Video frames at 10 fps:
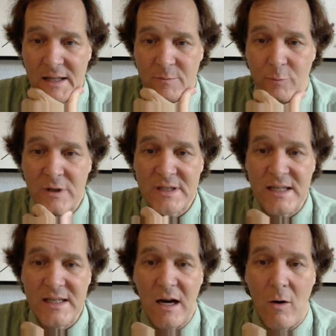it's
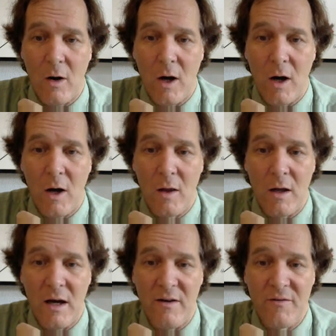printing now
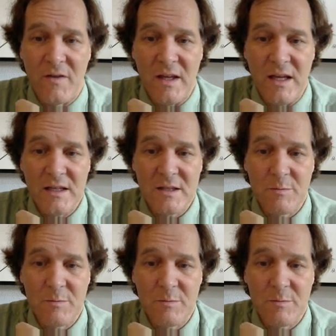all of the